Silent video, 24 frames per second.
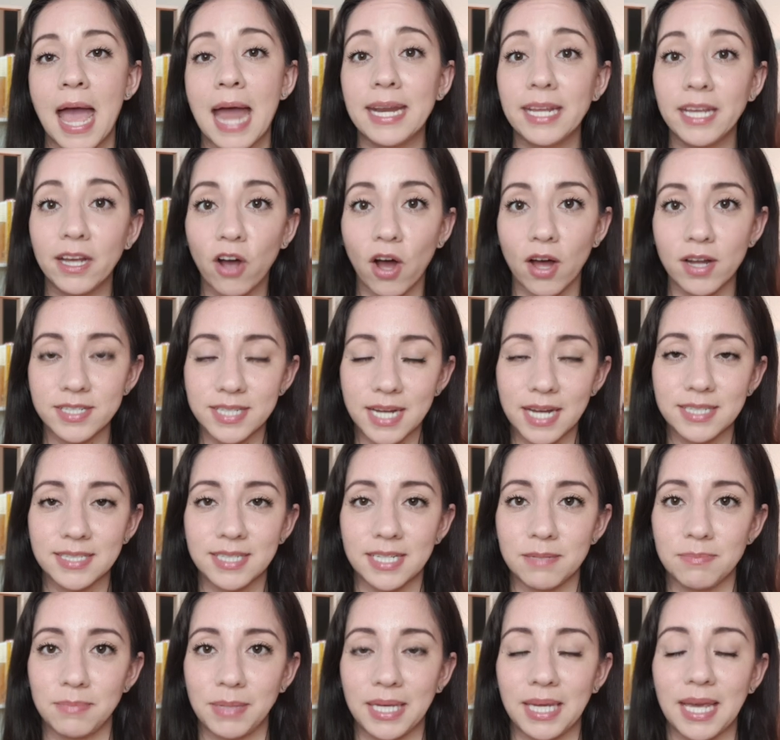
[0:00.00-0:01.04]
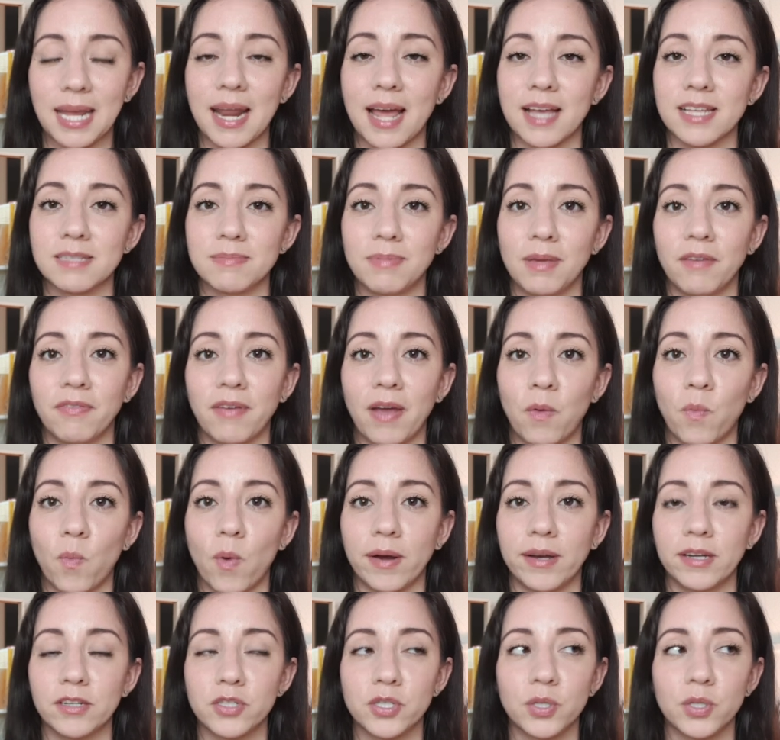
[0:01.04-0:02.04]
And he contacted me and asked me if I wanted